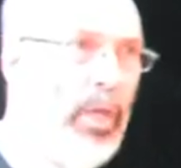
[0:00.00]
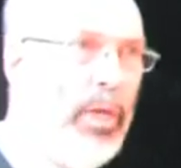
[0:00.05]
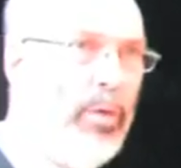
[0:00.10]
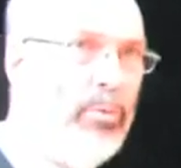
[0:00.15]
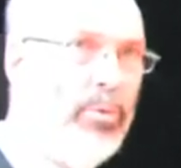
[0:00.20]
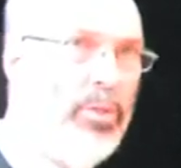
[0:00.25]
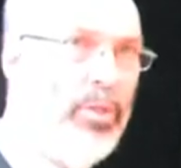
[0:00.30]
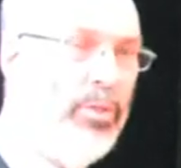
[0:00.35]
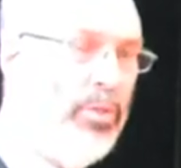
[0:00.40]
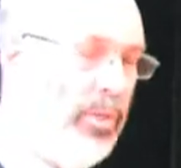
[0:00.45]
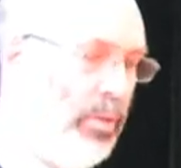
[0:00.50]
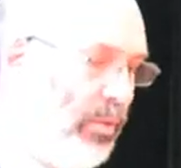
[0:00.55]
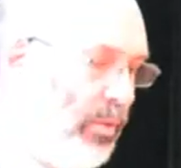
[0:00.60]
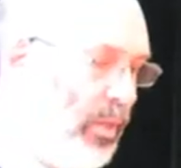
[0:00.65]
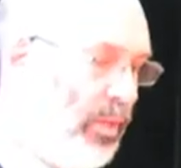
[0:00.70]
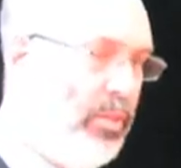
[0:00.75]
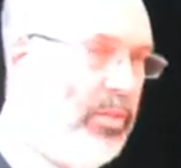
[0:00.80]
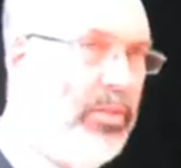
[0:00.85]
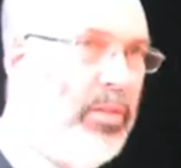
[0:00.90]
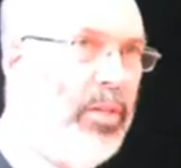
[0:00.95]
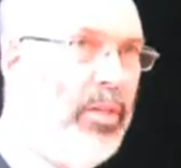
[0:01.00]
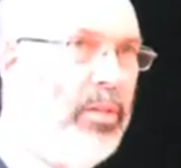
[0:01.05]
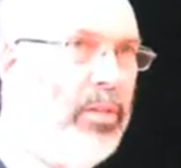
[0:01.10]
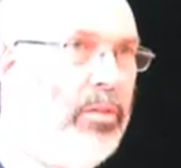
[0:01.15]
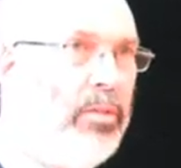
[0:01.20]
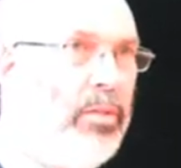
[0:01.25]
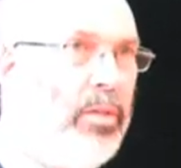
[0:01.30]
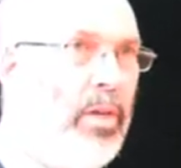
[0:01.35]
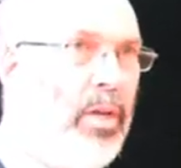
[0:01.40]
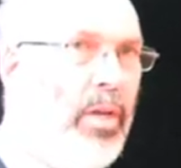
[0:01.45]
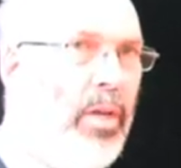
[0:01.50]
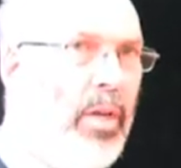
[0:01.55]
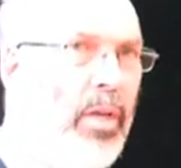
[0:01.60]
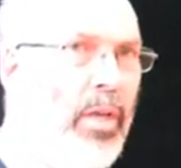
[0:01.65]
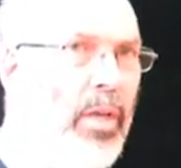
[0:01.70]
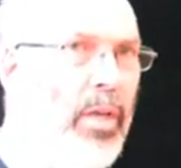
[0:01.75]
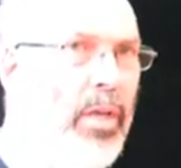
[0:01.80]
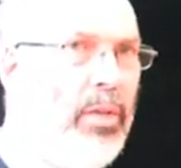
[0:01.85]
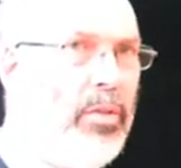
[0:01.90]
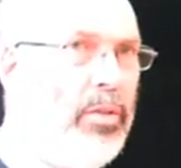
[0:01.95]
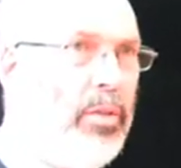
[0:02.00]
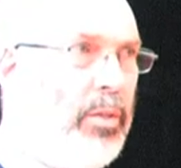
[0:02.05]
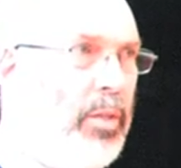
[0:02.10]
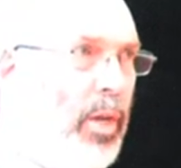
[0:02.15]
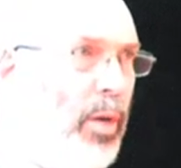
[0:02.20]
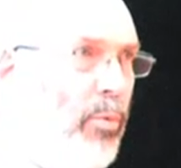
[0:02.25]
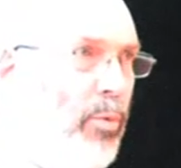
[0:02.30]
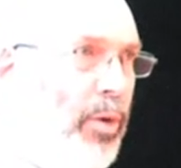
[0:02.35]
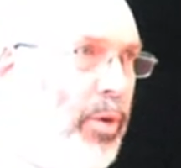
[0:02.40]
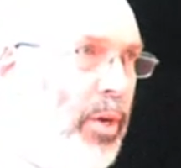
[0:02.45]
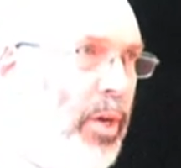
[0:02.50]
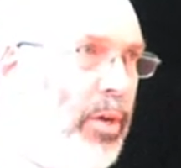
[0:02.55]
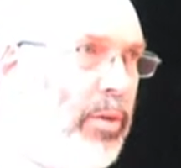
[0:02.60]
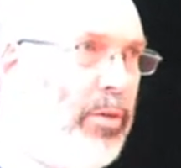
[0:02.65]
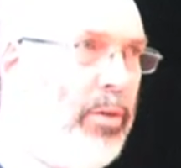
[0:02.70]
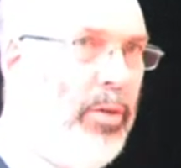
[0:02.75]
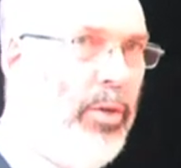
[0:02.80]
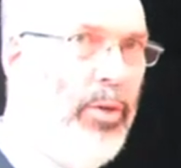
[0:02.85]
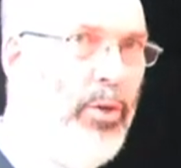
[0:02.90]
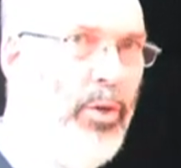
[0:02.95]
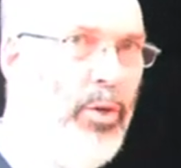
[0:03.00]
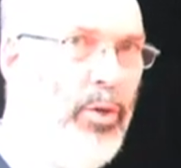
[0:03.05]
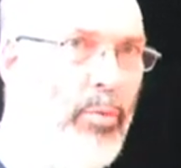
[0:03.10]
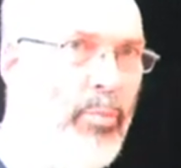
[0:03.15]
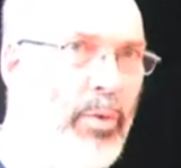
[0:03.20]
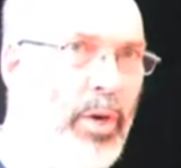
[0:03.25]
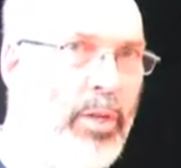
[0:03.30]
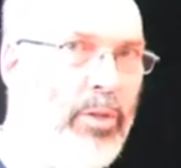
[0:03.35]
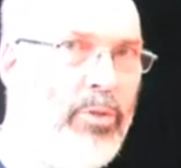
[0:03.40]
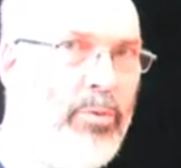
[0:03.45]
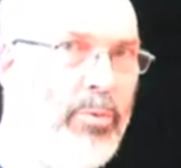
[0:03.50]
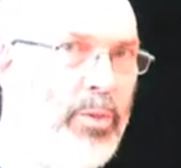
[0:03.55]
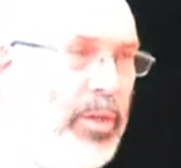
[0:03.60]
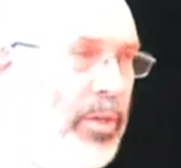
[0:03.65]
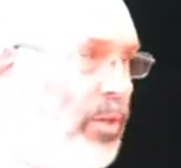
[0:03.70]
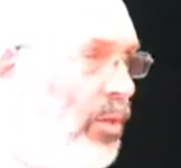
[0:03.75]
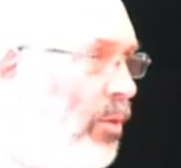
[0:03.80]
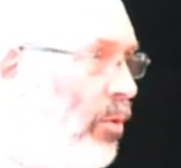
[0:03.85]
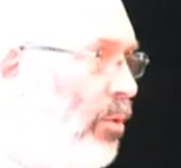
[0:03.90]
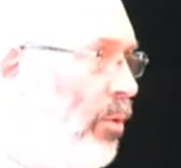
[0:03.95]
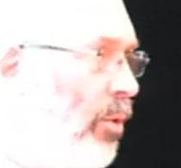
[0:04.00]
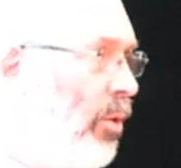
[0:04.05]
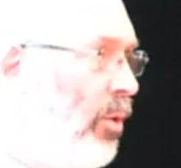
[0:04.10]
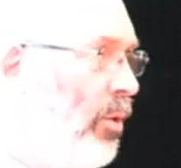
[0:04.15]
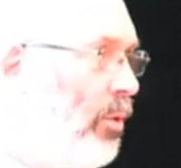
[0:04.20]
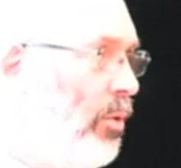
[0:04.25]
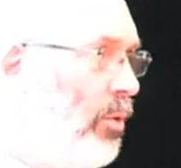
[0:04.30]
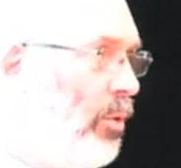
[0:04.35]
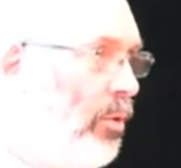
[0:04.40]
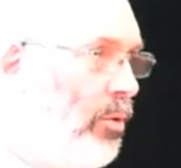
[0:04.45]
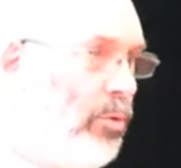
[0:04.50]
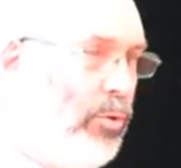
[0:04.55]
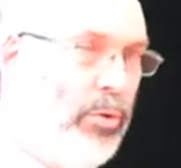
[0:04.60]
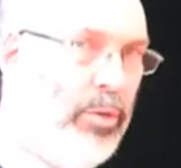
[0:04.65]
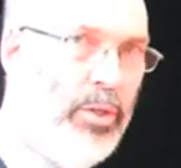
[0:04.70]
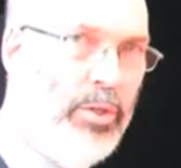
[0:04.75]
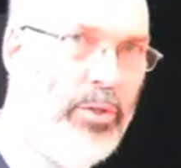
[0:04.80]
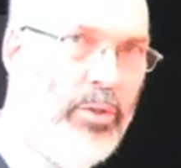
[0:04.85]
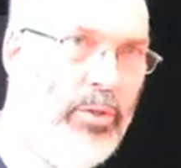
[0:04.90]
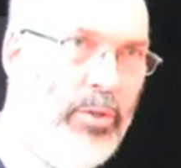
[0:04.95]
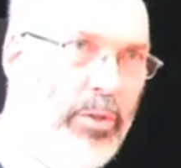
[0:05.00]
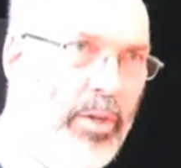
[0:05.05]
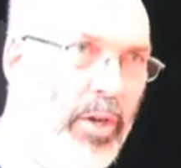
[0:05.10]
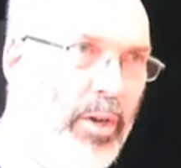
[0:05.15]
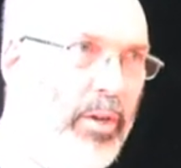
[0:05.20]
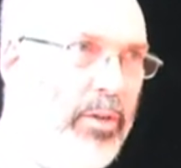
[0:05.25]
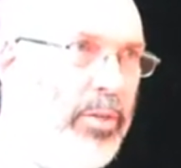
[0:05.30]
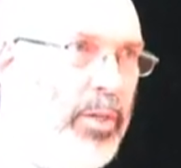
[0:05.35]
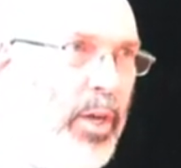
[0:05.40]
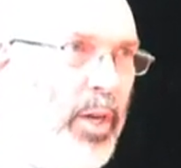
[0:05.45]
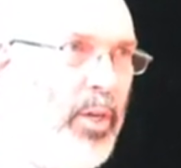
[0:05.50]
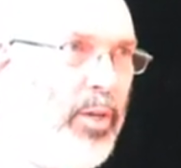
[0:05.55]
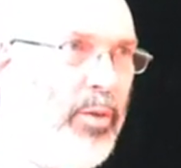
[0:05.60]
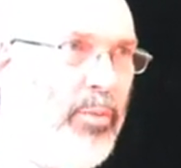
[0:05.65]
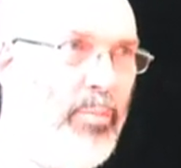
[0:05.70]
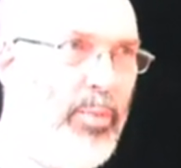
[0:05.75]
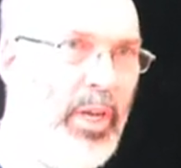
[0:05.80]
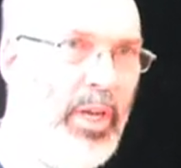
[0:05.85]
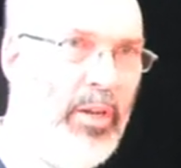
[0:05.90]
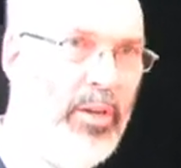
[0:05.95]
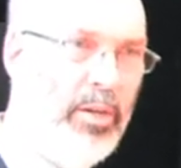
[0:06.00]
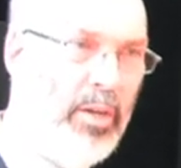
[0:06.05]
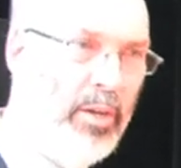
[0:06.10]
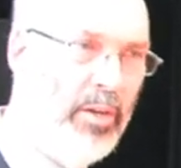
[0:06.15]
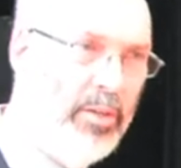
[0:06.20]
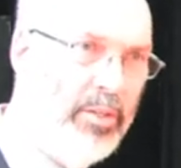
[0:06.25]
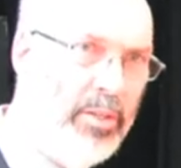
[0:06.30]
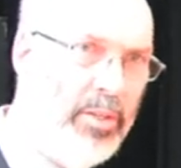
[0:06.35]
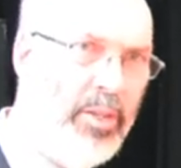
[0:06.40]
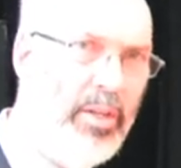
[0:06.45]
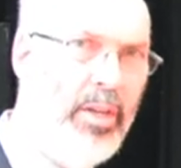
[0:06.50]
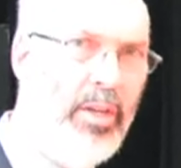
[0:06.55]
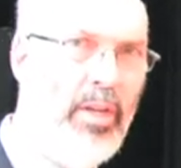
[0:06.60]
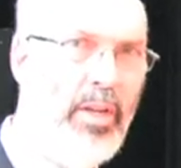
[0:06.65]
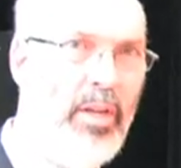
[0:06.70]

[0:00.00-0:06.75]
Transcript: acquisition of these things is that they were not in New Brunswick, according to traditional knowledge and palynology,